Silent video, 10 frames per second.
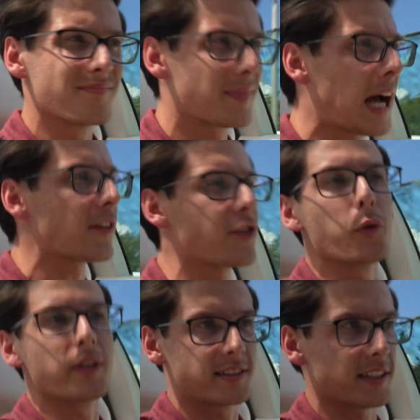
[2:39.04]
not too
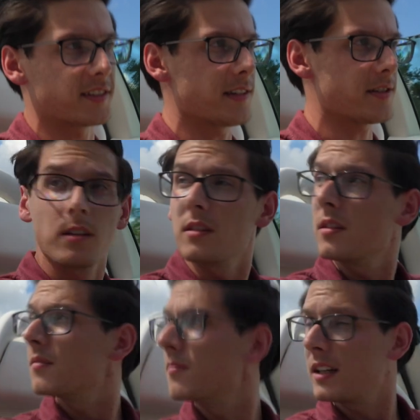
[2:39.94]
existent.
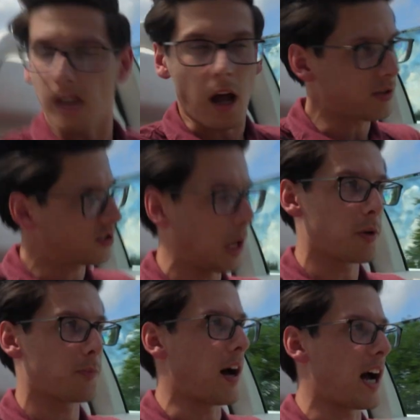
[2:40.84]
Same
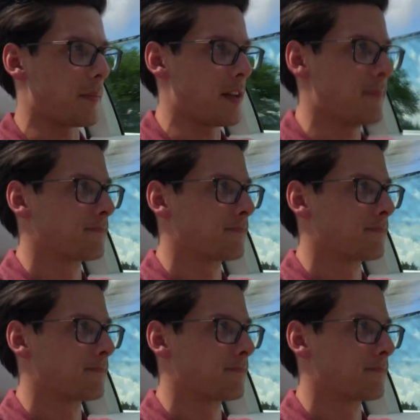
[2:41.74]
with behind me.